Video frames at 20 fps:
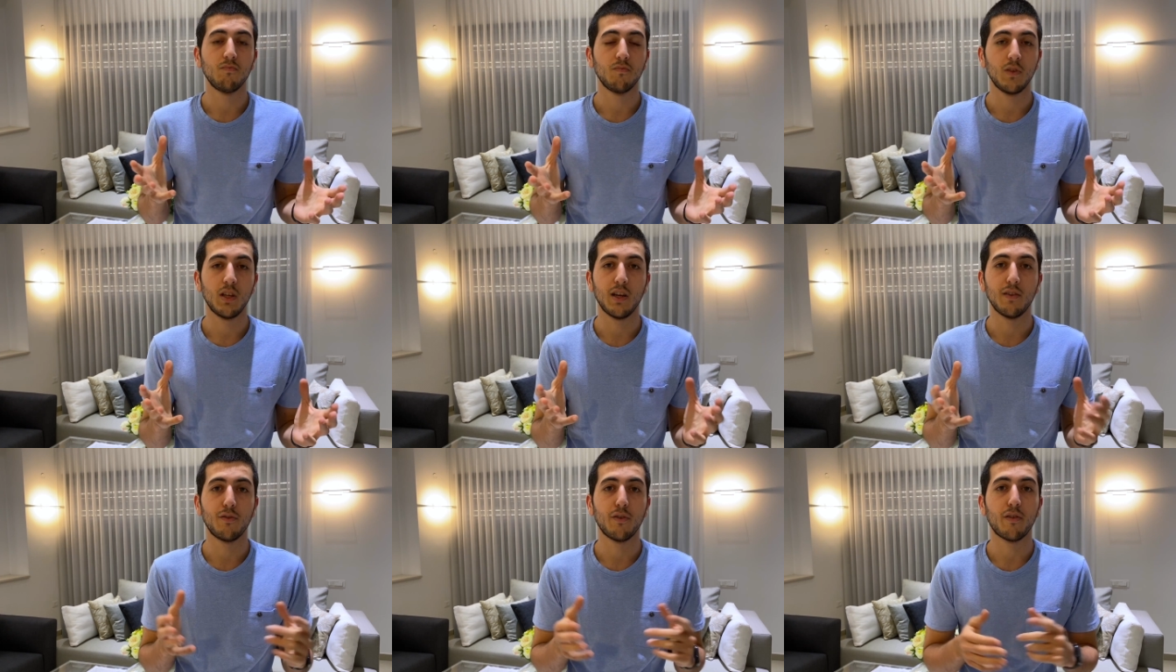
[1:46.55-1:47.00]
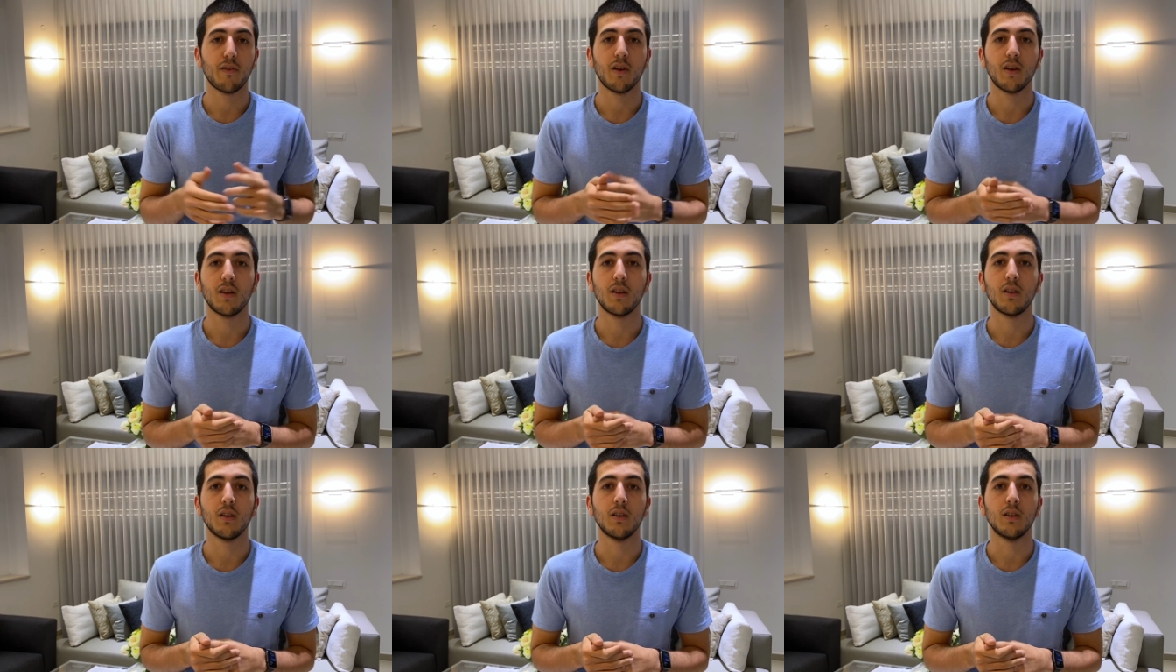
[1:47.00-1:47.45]

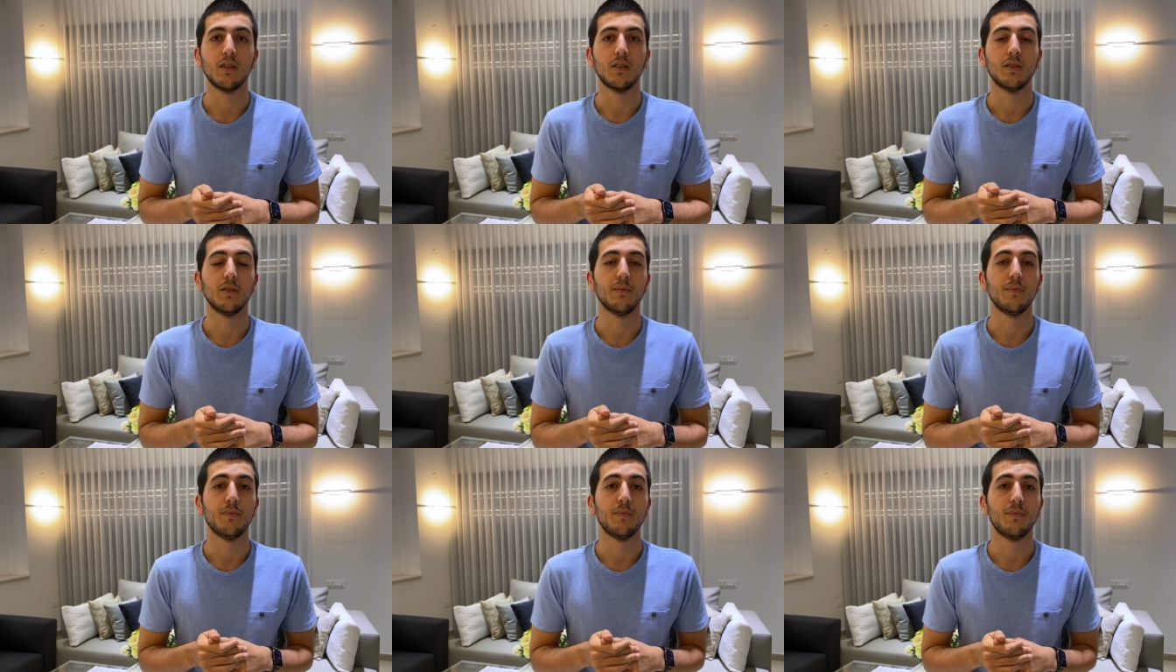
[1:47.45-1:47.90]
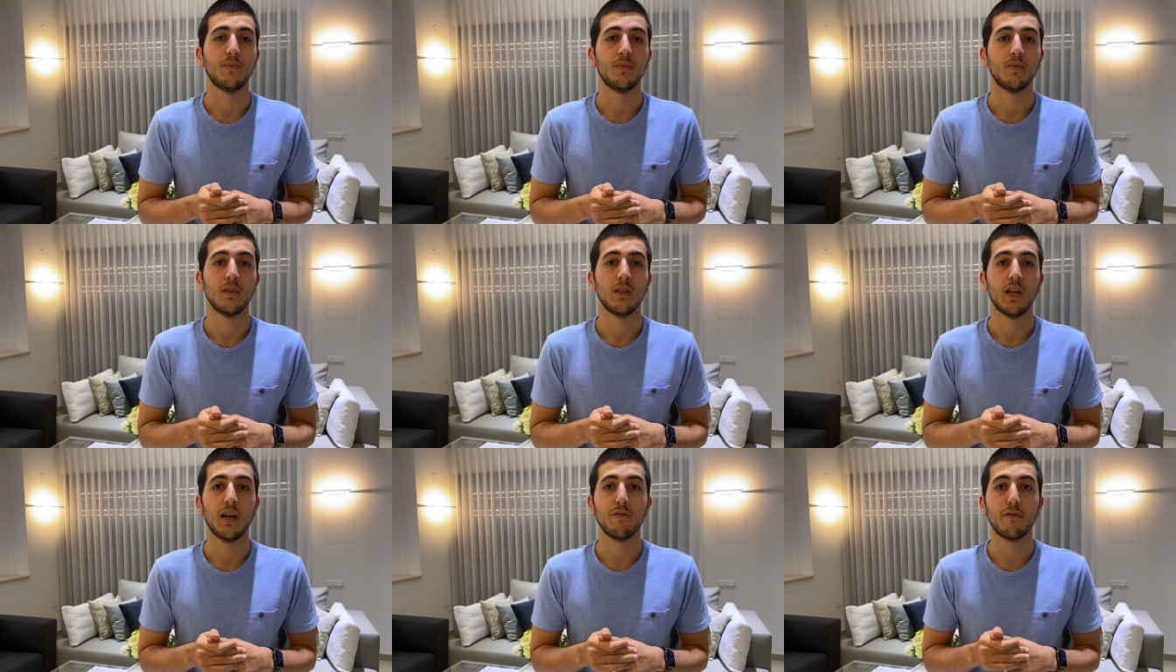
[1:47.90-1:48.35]
everything
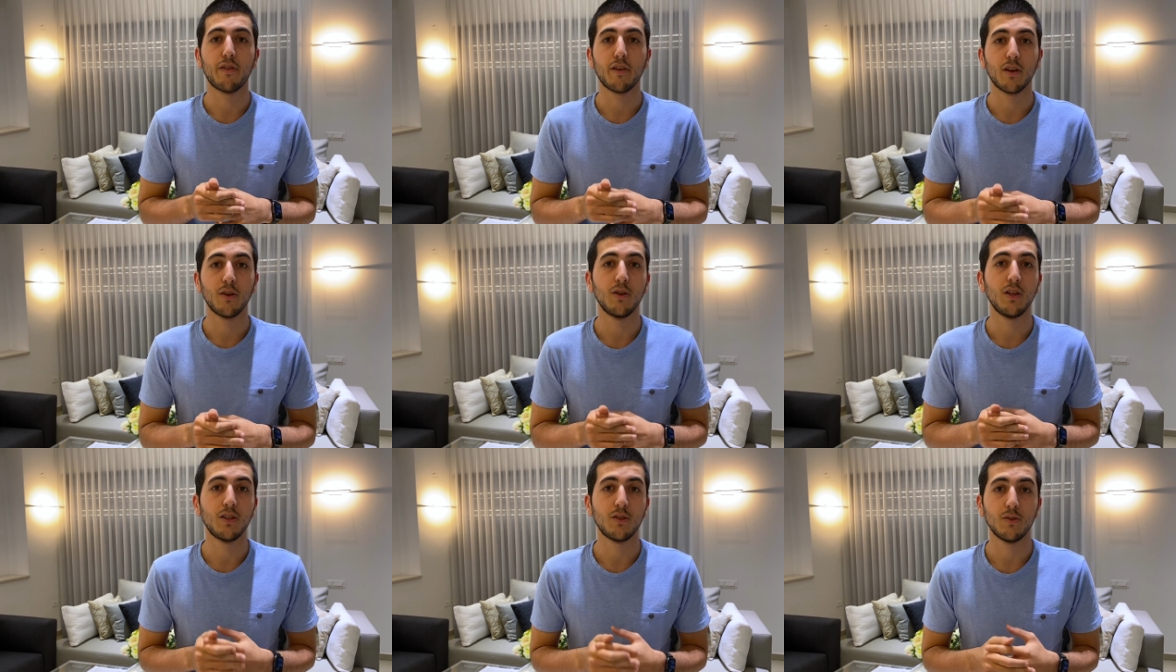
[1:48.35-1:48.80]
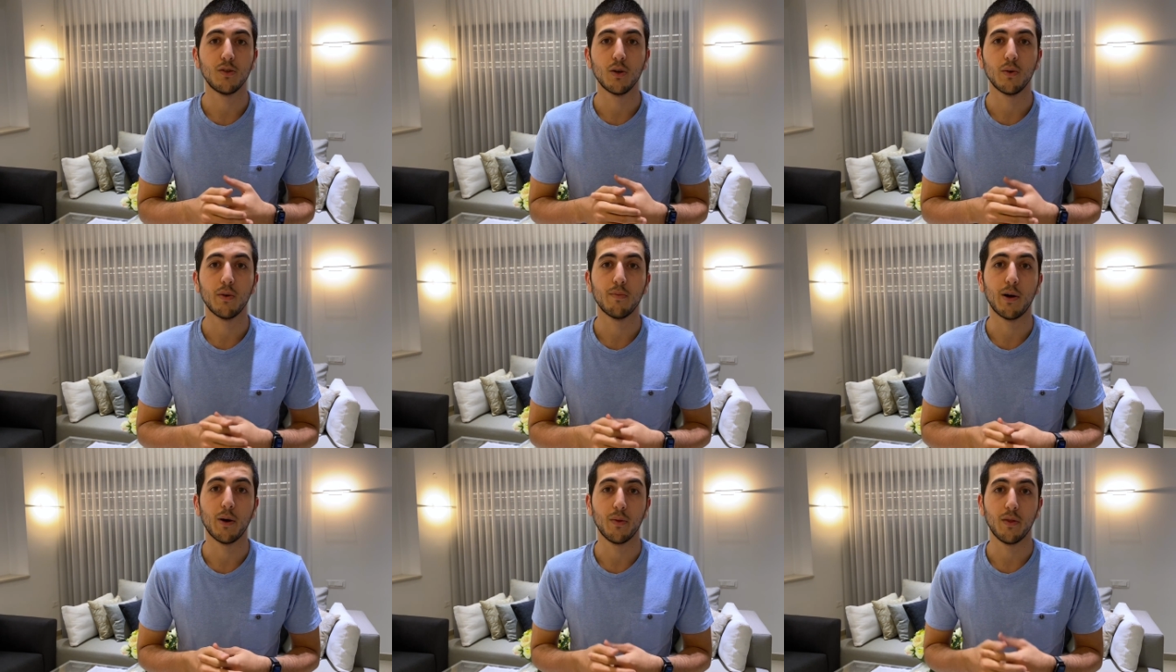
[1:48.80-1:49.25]
you need to know
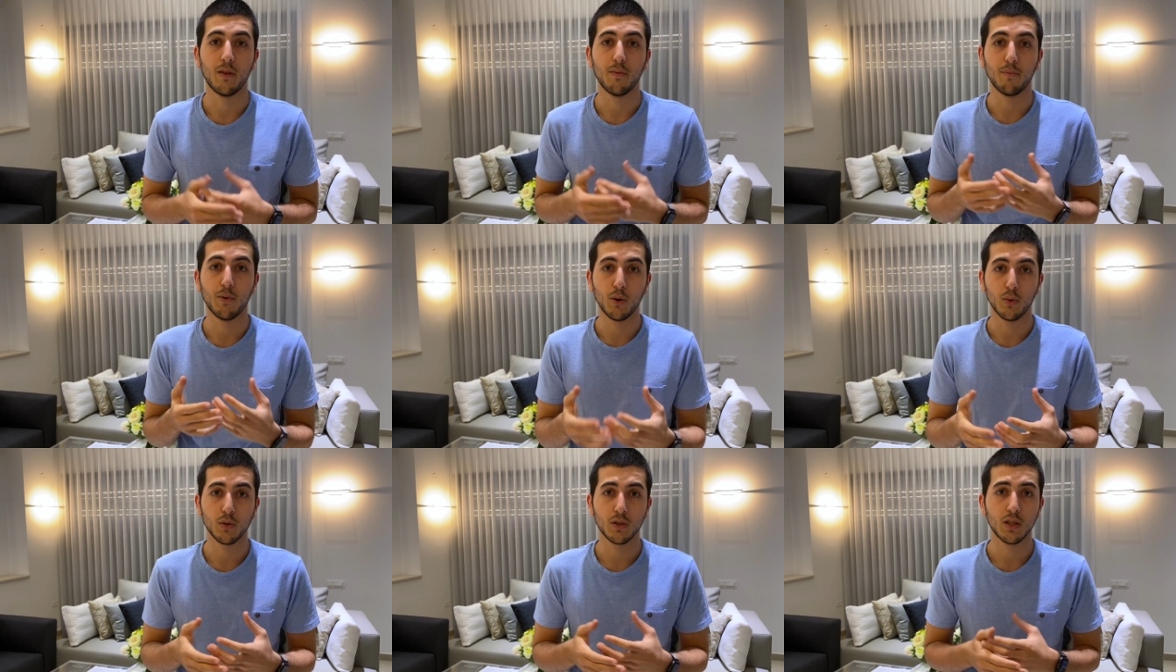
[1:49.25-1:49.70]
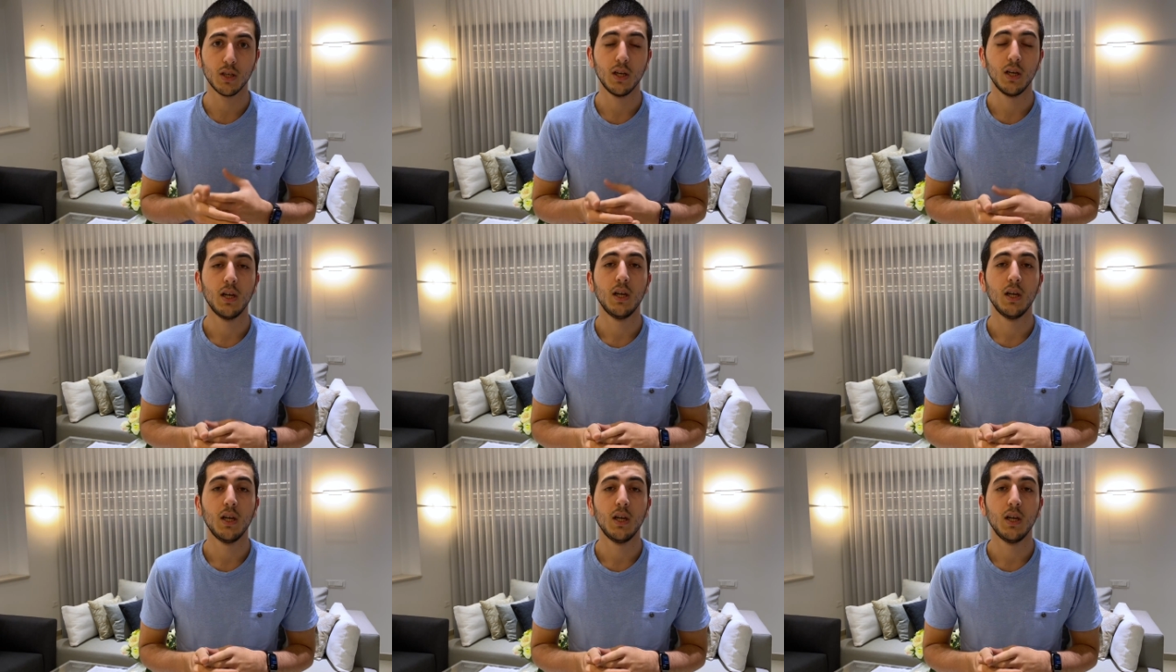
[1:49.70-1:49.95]
about the pose.